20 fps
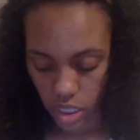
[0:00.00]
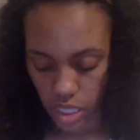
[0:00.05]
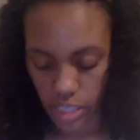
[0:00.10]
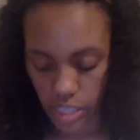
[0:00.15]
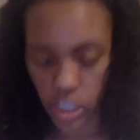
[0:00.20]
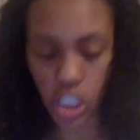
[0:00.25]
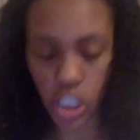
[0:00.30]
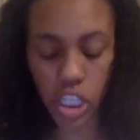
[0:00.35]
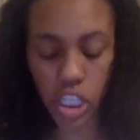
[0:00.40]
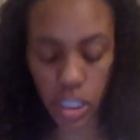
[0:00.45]

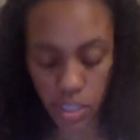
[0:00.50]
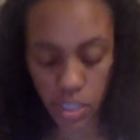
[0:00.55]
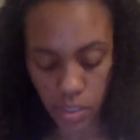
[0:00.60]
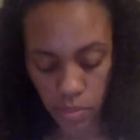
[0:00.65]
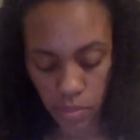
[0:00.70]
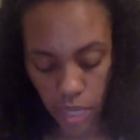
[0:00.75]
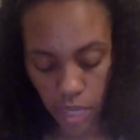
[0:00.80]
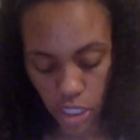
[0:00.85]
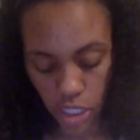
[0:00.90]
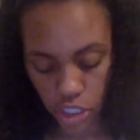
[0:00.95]
good to
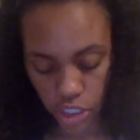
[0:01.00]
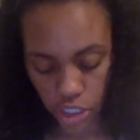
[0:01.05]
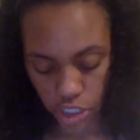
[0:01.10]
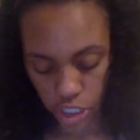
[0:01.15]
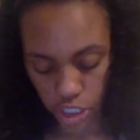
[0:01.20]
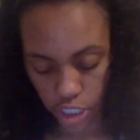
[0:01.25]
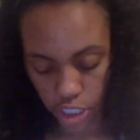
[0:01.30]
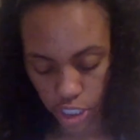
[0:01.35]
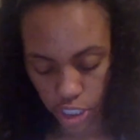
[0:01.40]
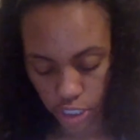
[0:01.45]
make
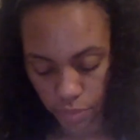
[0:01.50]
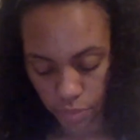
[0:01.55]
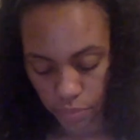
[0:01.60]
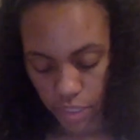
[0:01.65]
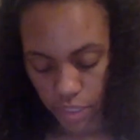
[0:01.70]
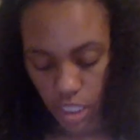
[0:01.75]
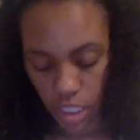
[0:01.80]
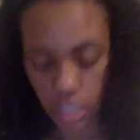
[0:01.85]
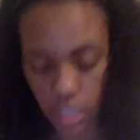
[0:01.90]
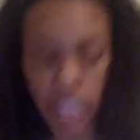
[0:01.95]
sure
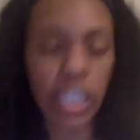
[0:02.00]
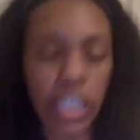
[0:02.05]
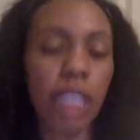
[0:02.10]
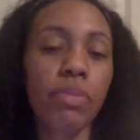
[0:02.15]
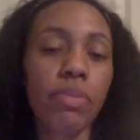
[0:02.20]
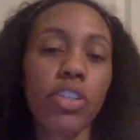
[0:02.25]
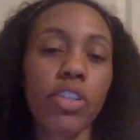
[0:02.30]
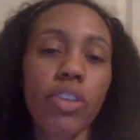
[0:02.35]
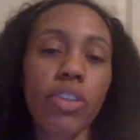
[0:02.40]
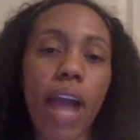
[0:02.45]
to
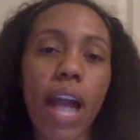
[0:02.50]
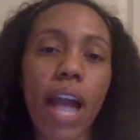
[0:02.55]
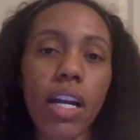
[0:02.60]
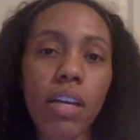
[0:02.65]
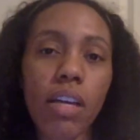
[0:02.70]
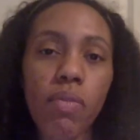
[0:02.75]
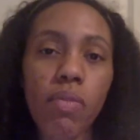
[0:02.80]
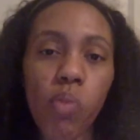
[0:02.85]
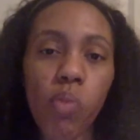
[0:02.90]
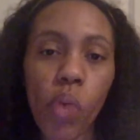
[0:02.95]
keep track
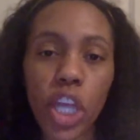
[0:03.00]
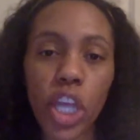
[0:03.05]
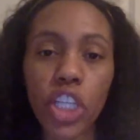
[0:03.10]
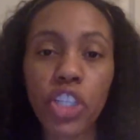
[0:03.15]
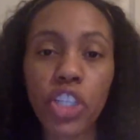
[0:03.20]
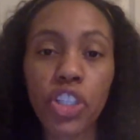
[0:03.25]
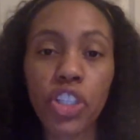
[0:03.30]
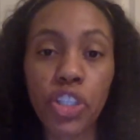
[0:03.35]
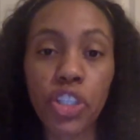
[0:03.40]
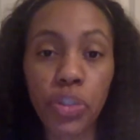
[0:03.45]
of
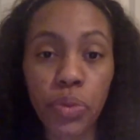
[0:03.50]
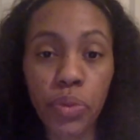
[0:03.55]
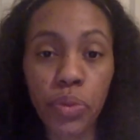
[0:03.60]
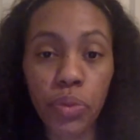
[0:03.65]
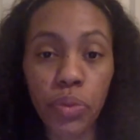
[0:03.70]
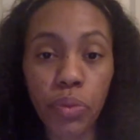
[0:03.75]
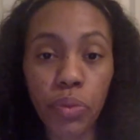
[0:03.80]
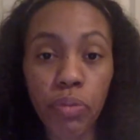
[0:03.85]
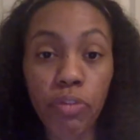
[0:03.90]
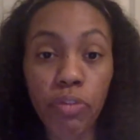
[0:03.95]
when
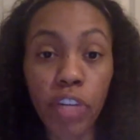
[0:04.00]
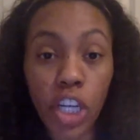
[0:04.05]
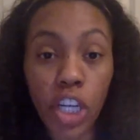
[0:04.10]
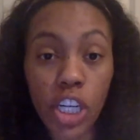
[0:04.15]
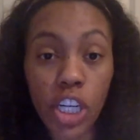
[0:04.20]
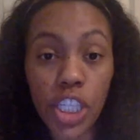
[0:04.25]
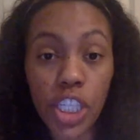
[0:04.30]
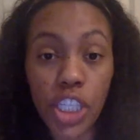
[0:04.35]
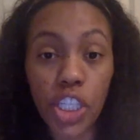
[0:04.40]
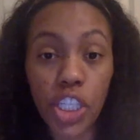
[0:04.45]
you
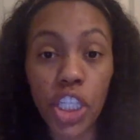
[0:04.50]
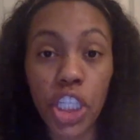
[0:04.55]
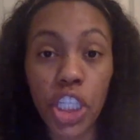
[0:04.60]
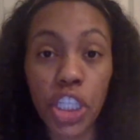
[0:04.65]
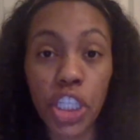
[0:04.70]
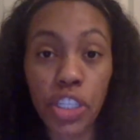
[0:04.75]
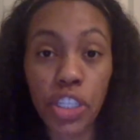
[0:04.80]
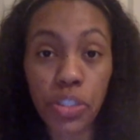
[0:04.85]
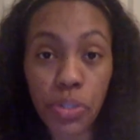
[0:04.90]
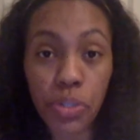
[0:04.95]
first
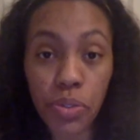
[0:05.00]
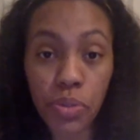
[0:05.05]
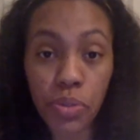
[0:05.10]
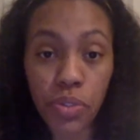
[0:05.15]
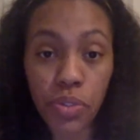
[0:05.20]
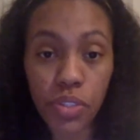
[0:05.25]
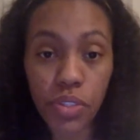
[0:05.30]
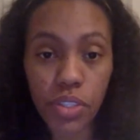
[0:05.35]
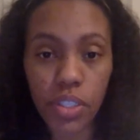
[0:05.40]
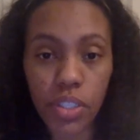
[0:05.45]

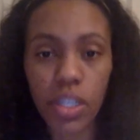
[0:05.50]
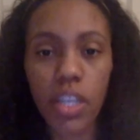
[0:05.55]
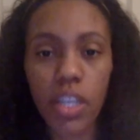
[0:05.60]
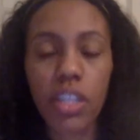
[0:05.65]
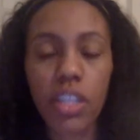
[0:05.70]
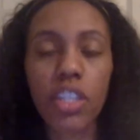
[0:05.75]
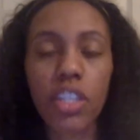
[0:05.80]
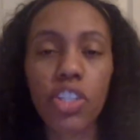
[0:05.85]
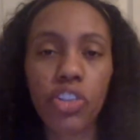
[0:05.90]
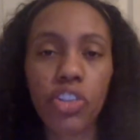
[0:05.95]
used
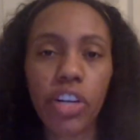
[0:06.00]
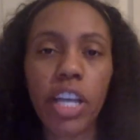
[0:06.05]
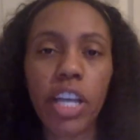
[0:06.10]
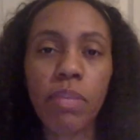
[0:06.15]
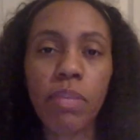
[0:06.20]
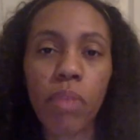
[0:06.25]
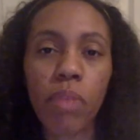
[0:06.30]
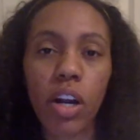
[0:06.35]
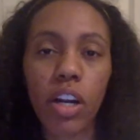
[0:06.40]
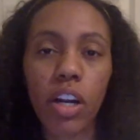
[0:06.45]
the
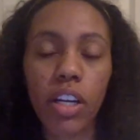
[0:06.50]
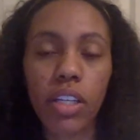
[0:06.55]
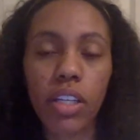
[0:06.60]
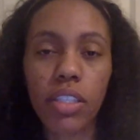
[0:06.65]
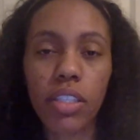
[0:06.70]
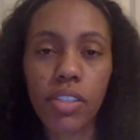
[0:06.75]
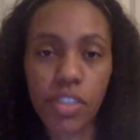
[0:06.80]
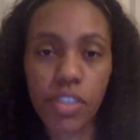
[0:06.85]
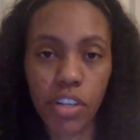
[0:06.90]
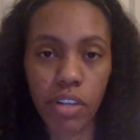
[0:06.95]
trademark
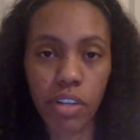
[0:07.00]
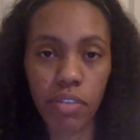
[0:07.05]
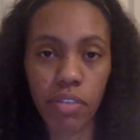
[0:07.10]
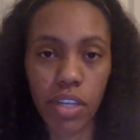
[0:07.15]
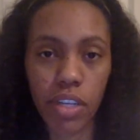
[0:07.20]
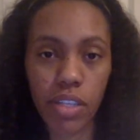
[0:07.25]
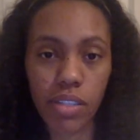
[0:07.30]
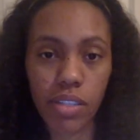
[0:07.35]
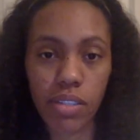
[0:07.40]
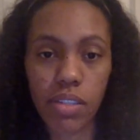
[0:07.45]

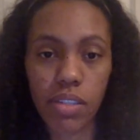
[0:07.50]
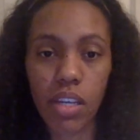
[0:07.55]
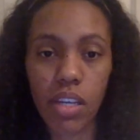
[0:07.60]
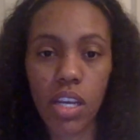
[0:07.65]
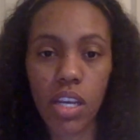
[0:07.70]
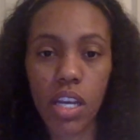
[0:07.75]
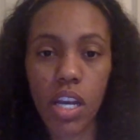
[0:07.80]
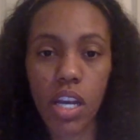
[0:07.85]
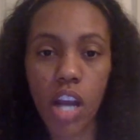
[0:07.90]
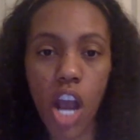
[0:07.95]
service
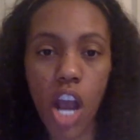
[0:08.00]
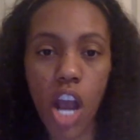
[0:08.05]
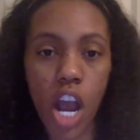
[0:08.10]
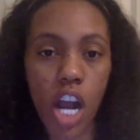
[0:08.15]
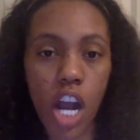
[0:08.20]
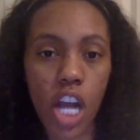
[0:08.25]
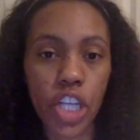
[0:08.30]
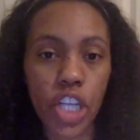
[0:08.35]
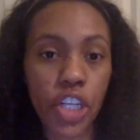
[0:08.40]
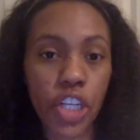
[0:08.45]

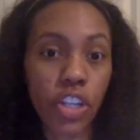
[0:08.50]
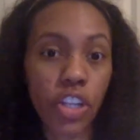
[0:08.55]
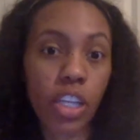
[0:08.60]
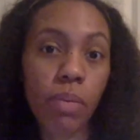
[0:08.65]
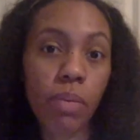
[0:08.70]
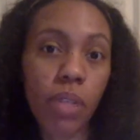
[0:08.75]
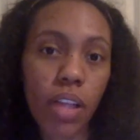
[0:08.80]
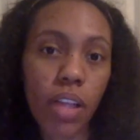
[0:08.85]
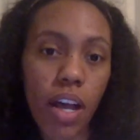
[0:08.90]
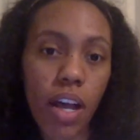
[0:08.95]
on your
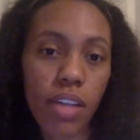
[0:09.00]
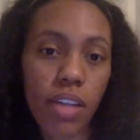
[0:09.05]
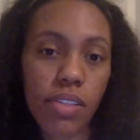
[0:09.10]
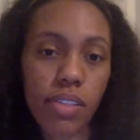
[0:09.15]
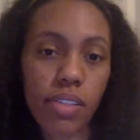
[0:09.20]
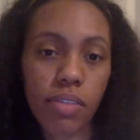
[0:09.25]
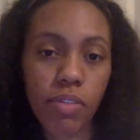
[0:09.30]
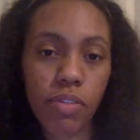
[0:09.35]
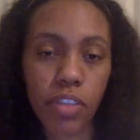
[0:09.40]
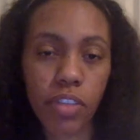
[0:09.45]
lip
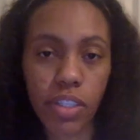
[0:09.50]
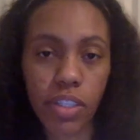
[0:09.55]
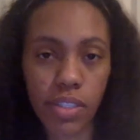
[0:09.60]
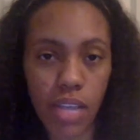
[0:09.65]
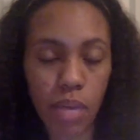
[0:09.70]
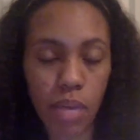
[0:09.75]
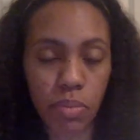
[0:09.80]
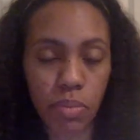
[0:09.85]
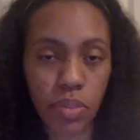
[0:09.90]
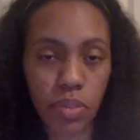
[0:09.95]
gloss, for
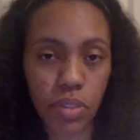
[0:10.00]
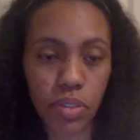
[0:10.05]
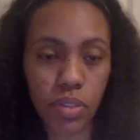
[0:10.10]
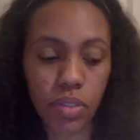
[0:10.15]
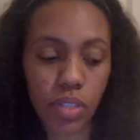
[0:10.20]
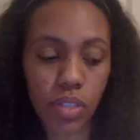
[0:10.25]
example.